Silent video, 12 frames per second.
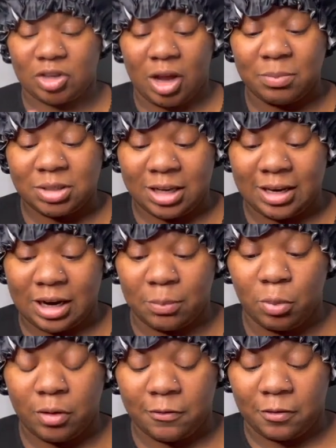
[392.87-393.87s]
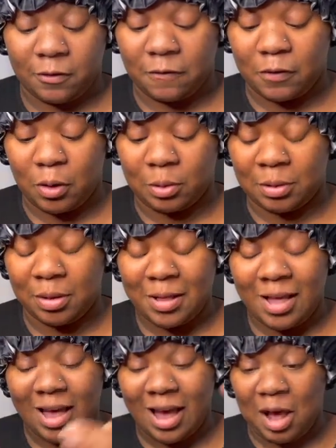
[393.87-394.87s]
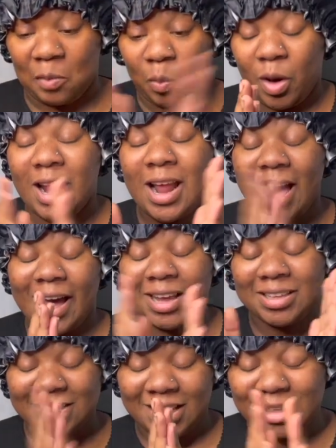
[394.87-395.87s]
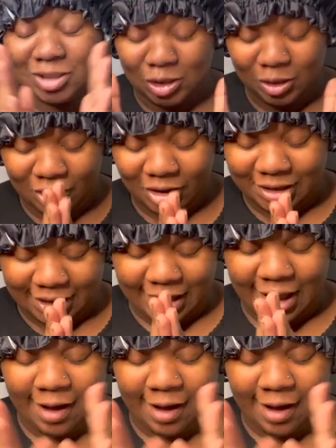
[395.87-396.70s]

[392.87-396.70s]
So I'm sitting there and I'm looking through the phone. And when I say to you lot, yeah,